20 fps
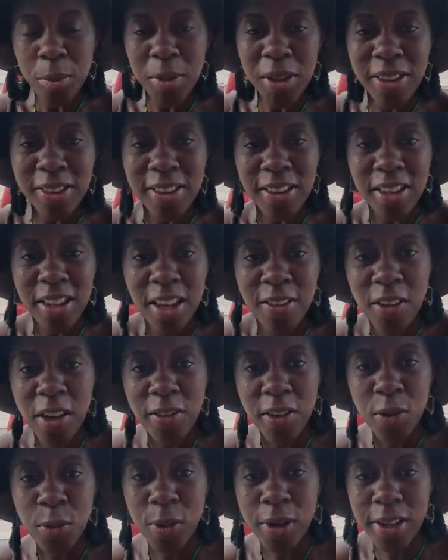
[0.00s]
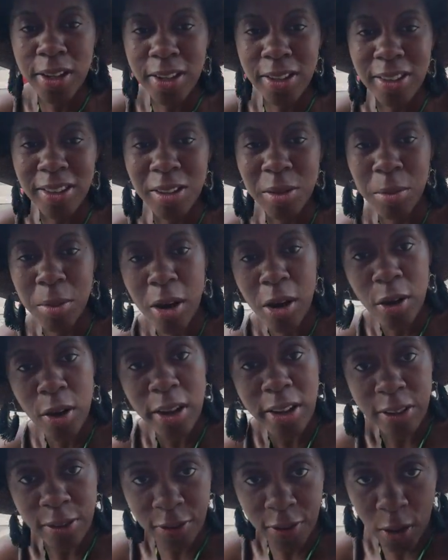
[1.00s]
Peace and love, everyone. It's
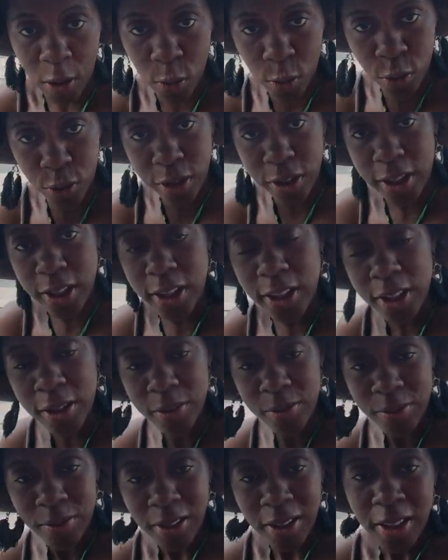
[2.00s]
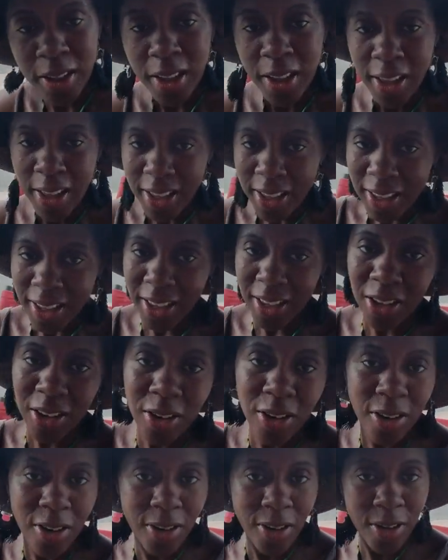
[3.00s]
Imara Ipawui
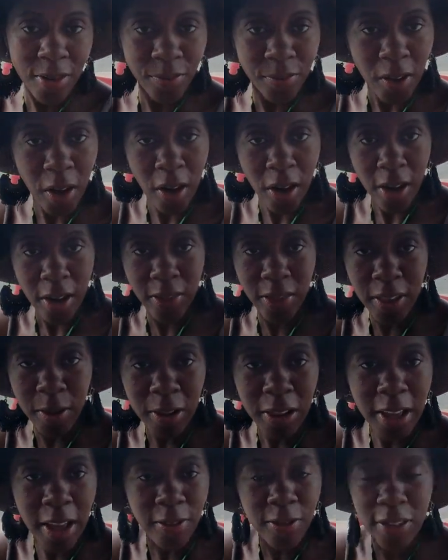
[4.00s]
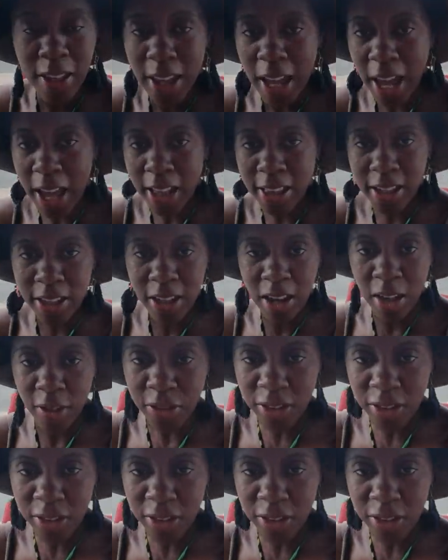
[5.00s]
here on the lovely island of